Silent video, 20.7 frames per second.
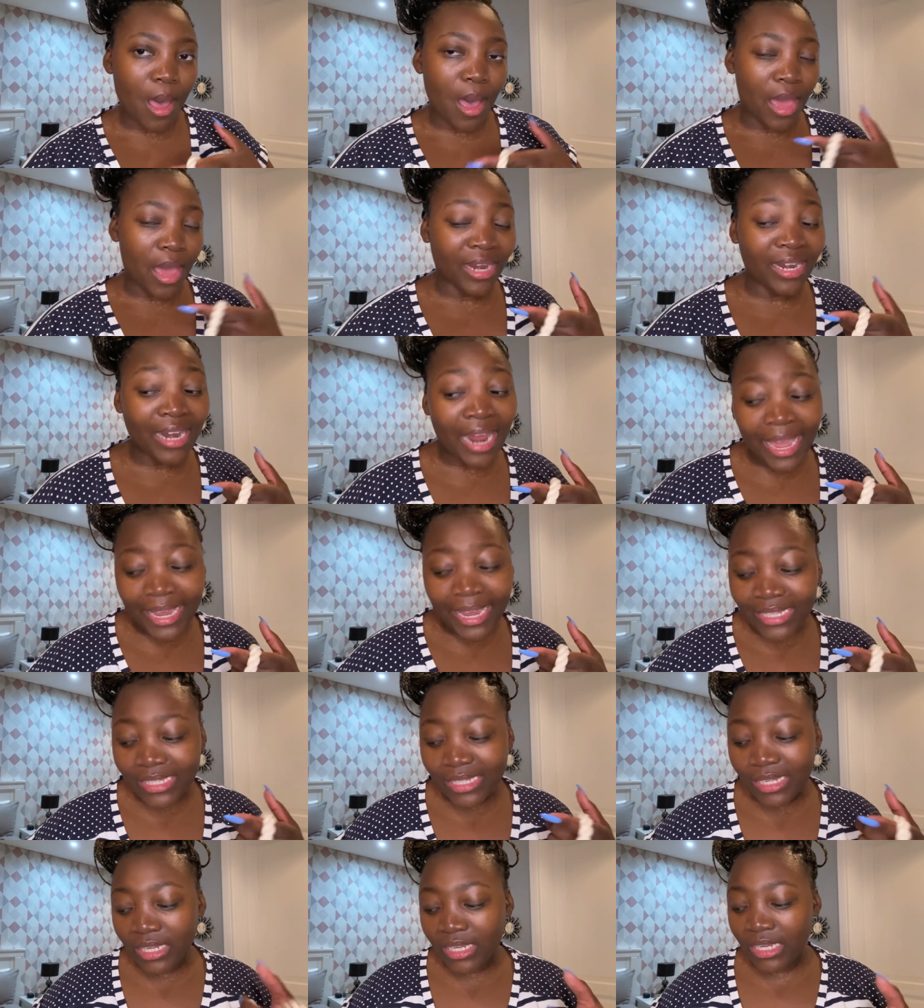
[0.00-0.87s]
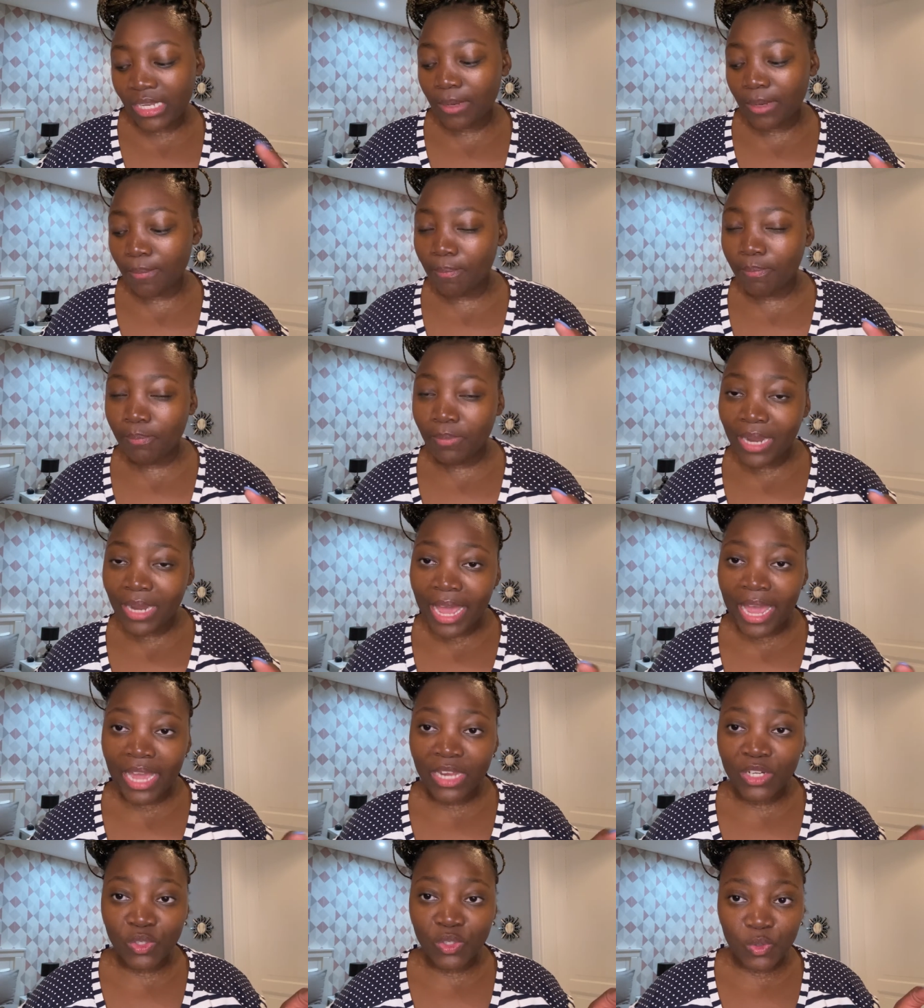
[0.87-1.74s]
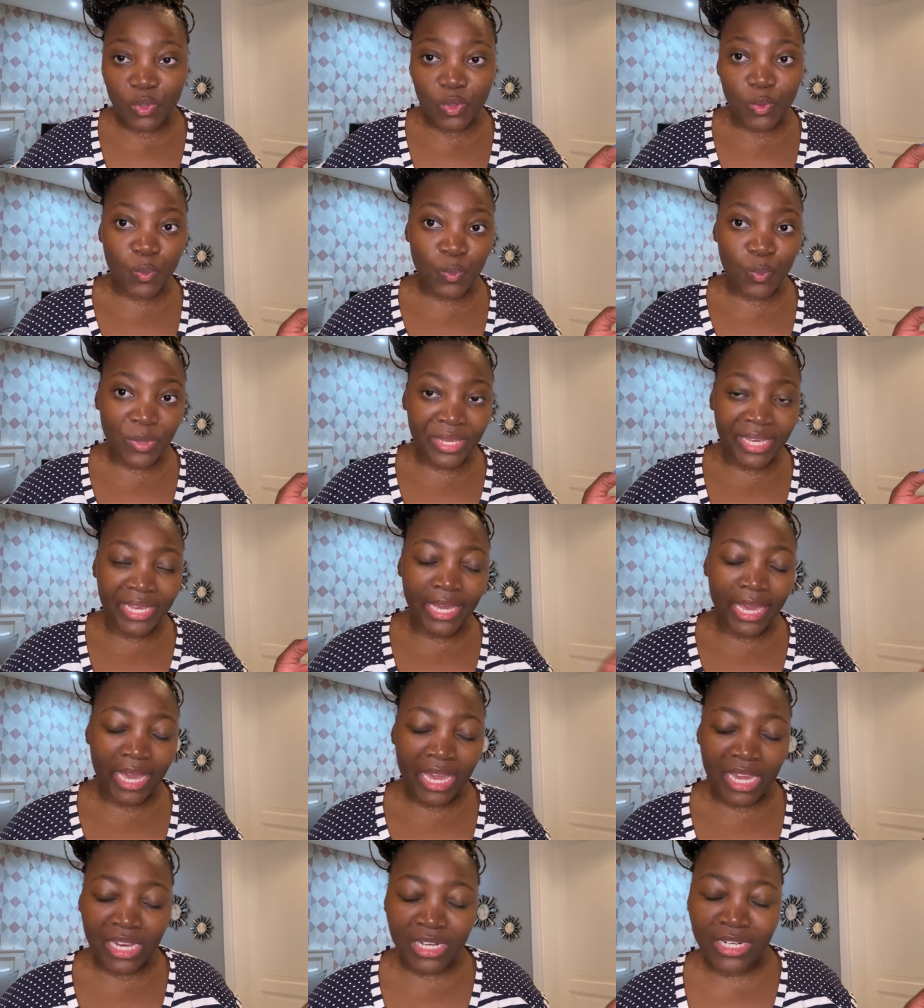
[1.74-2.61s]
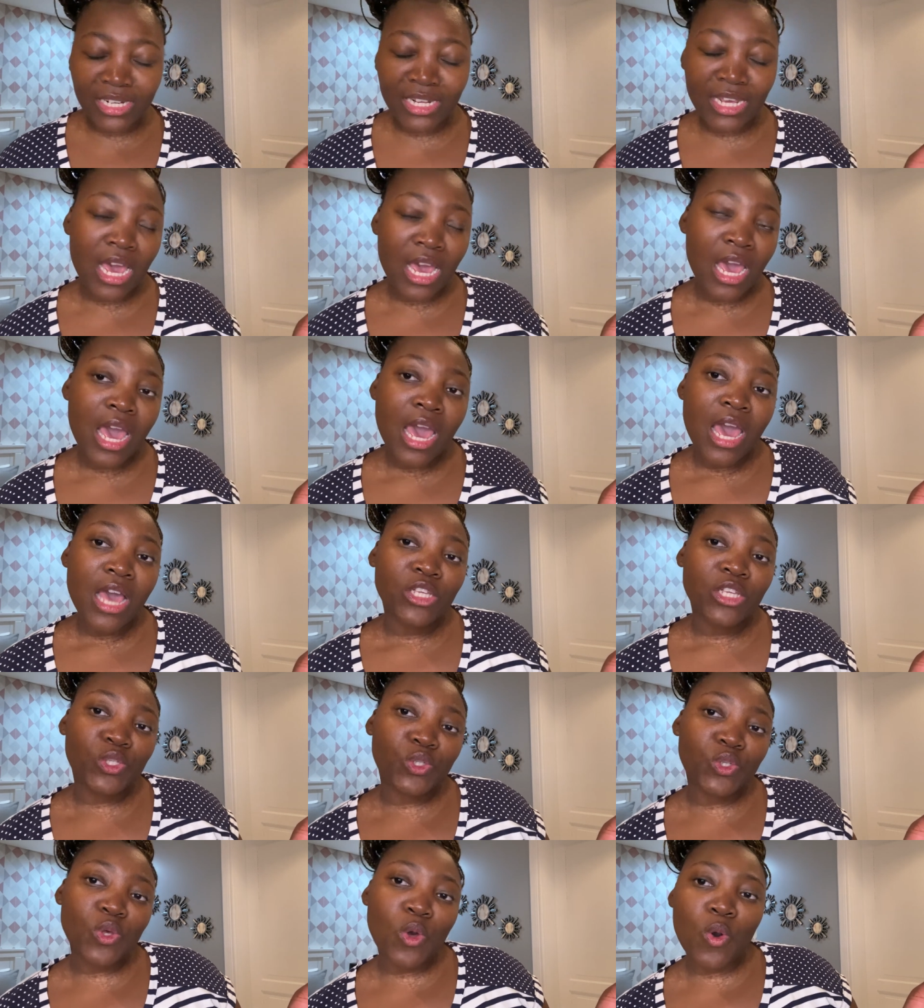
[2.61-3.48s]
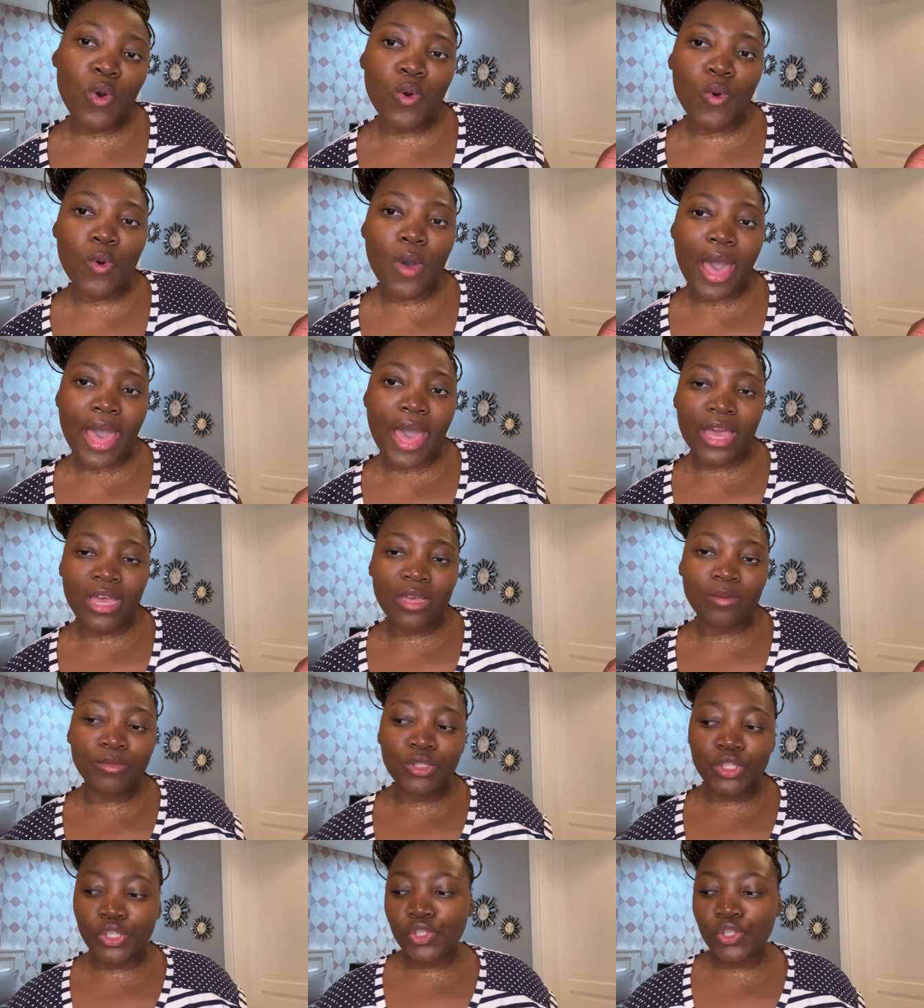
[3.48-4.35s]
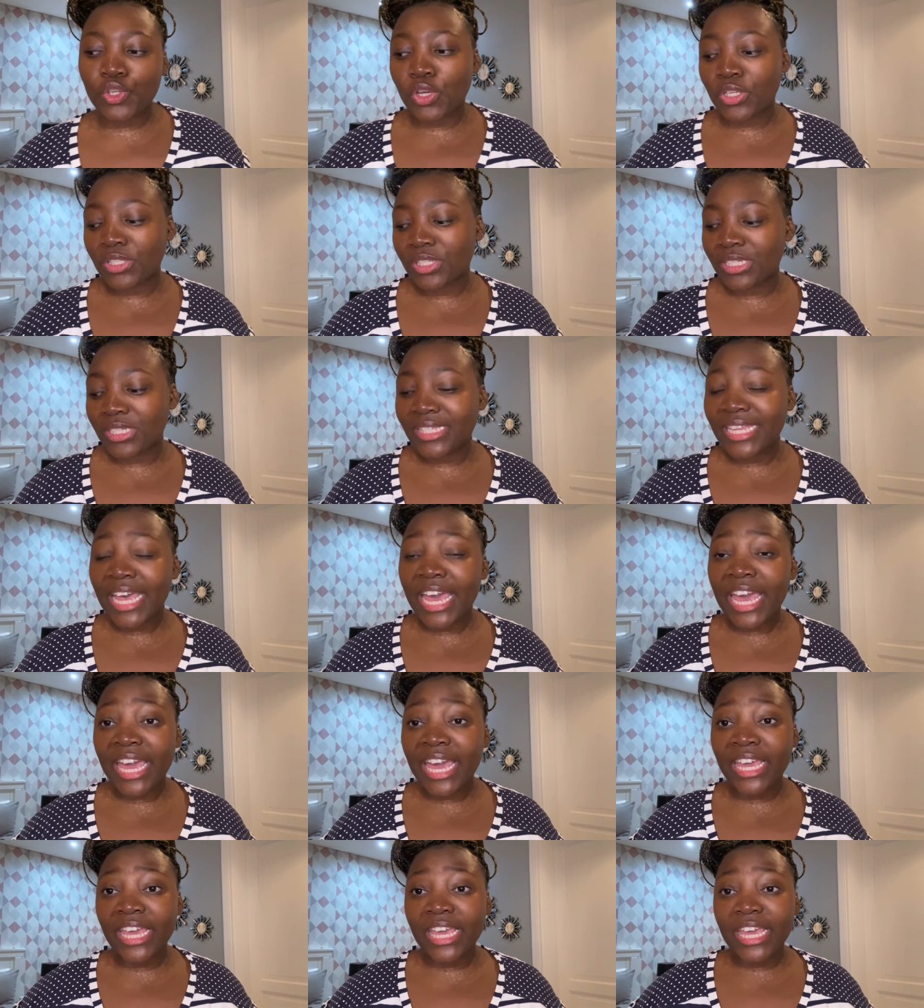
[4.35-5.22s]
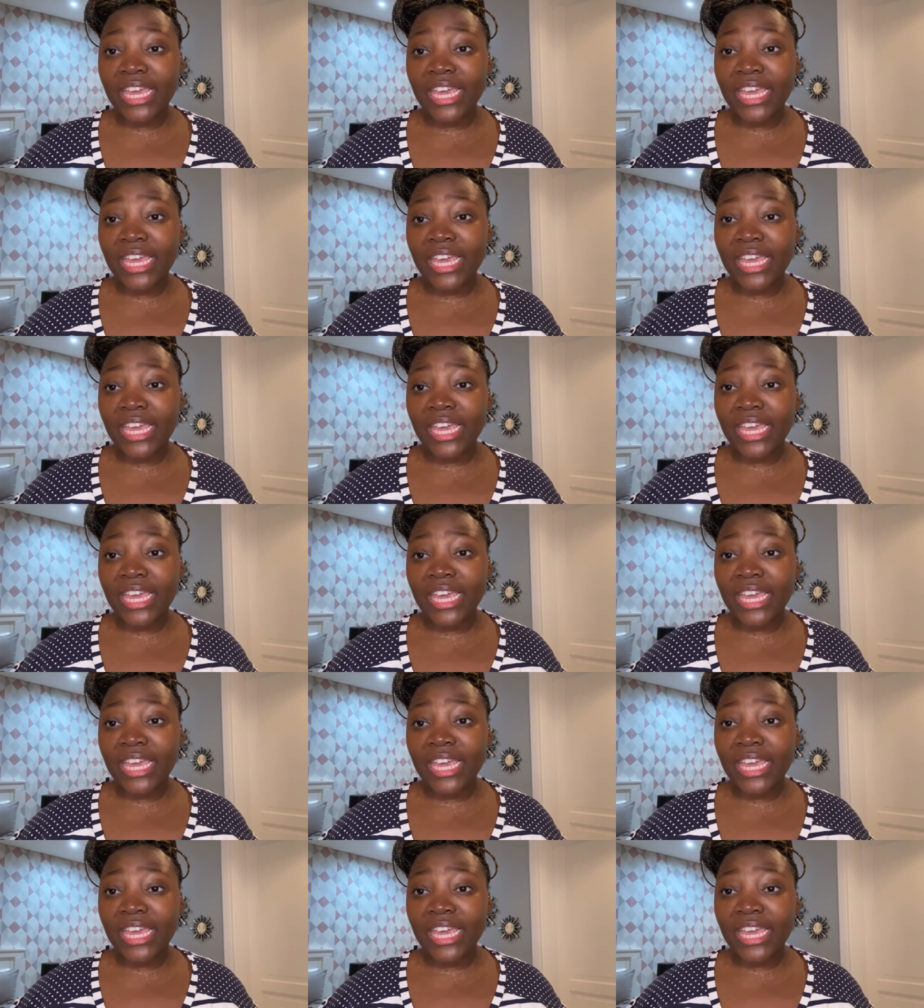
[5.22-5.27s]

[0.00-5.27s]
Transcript: a nicely planned weekend so i am just going to take